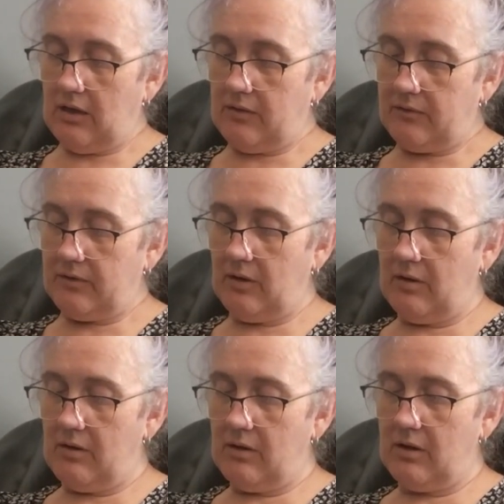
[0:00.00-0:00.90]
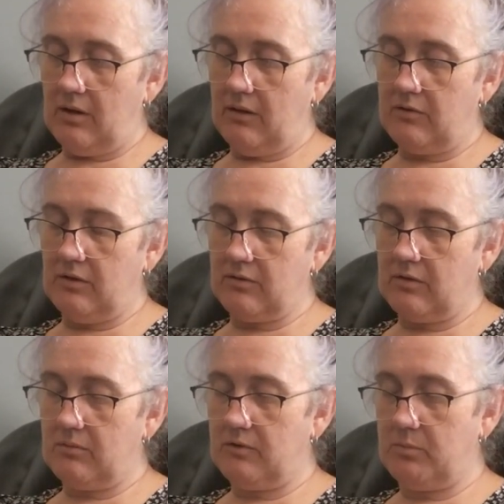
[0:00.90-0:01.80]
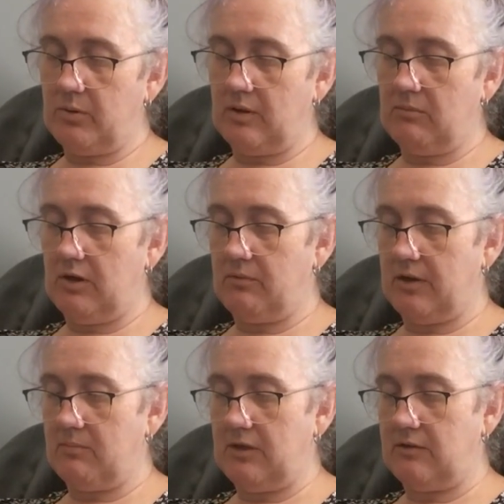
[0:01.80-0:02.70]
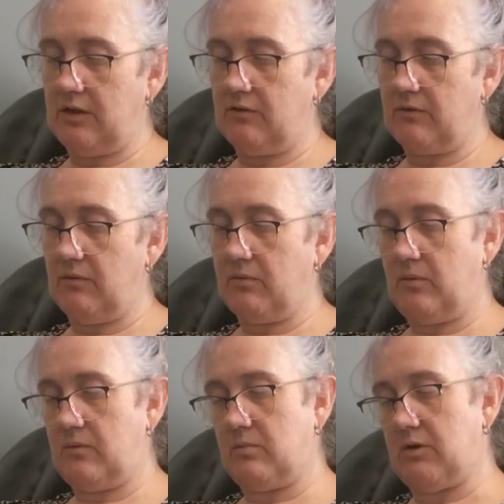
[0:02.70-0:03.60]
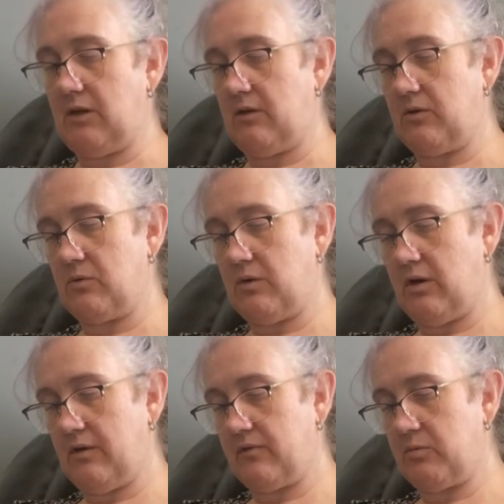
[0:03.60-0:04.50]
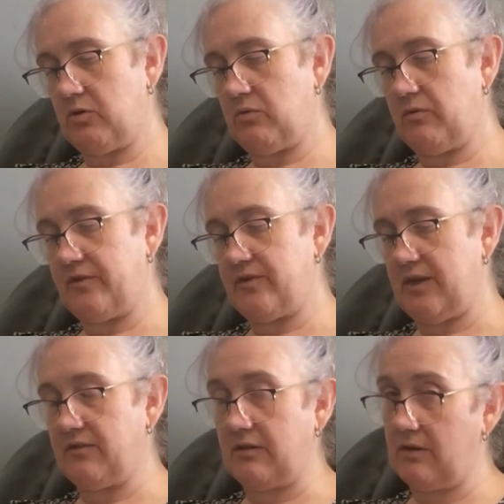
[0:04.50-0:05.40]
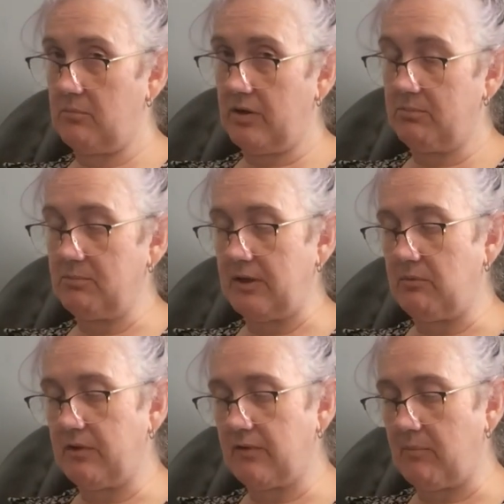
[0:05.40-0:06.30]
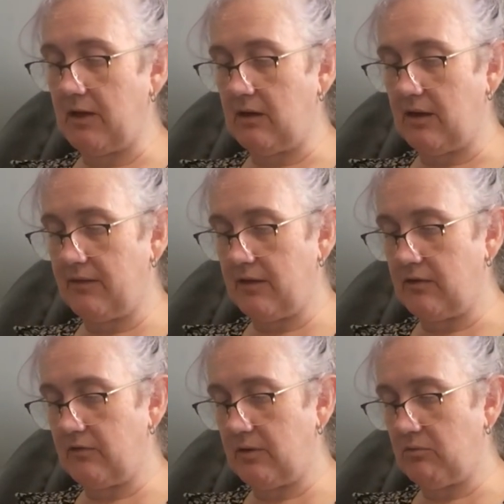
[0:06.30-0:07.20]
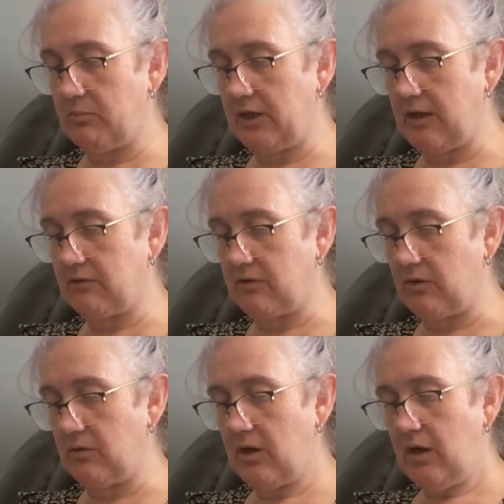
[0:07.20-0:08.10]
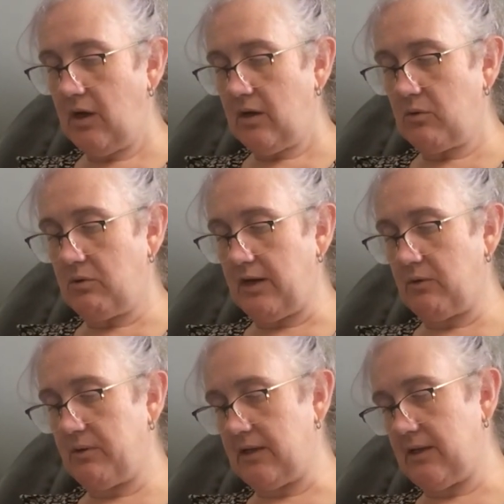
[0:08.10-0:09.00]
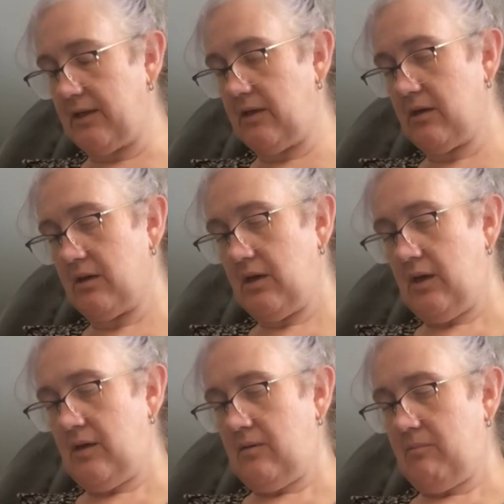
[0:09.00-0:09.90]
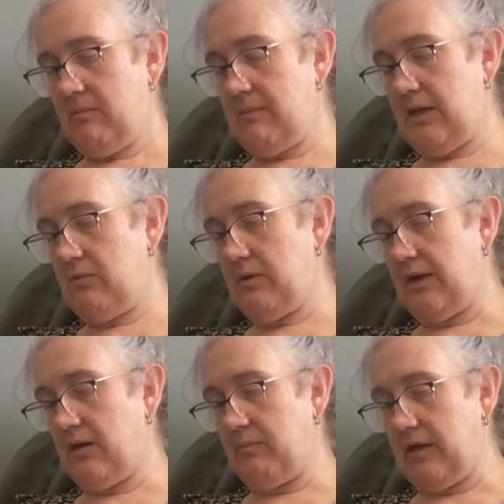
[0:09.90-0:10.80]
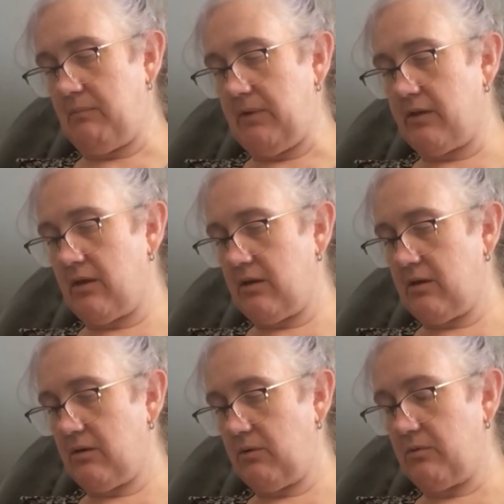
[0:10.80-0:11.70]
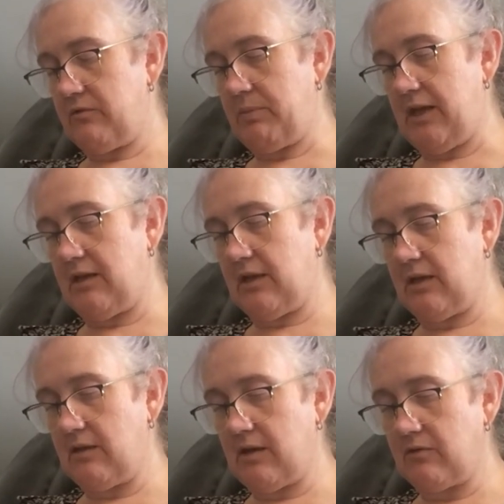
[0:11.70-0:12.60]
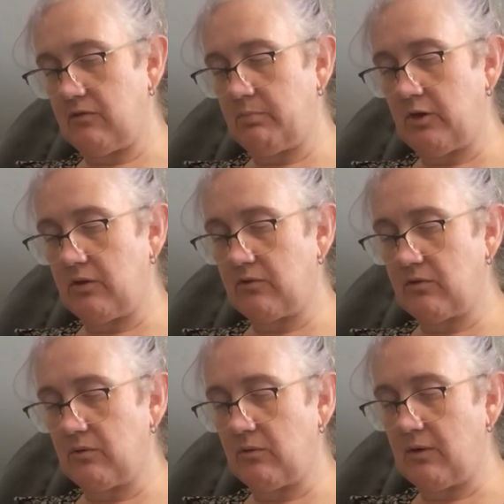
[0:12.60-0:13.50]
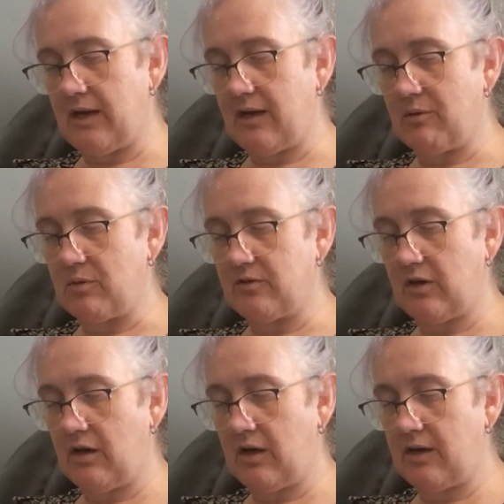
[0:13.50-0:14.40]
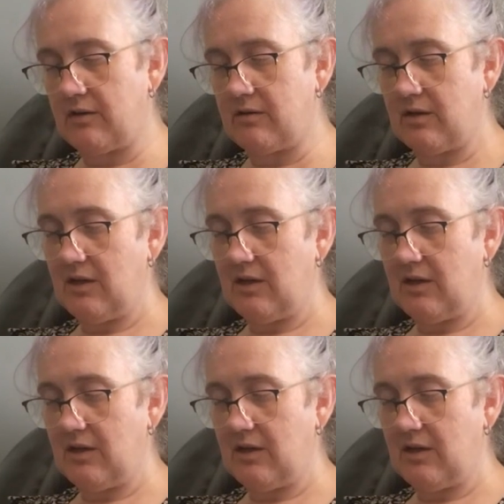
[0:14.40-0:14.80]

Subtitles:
So the doctor was putting my recommendation through to my local hospital, suggested that probably with something like this it will be acted on quite quickly. Meanwhile, my mother, who was panicking, then spoke to a retired